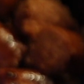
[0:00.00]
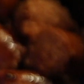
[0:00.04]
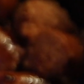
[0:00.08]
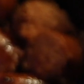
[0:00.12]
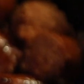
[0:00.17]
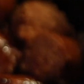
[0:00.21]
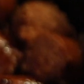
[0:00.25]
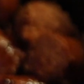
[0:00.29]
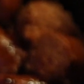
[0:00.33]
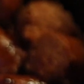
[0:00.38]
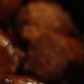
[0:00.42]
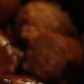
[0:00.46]
of
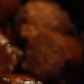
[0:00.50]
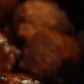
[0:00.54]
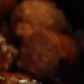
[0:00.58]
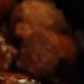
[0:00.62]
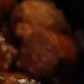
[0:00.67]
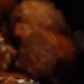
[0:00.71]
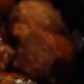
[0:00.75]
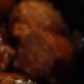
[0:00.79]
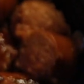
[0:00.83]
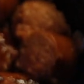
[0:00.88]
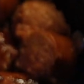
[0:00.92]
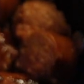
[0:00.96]

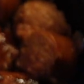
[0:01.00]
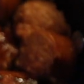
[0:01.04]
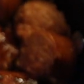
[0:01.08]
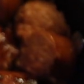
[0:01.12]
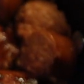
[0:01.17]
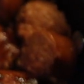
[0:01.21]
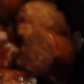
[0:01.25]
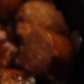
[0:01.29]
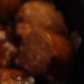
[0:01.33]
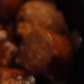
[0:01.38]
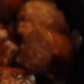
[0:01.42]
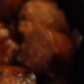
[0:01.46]
salt,
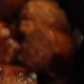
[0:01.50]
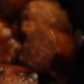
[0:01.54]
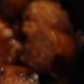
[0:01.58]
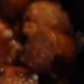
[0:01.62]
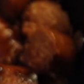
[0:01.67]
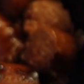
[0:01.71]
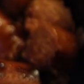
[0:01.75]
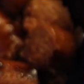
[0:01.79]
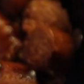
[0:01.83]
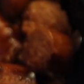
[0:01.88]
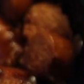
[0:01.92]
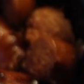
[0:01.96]
add a
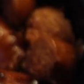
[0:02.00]
little bit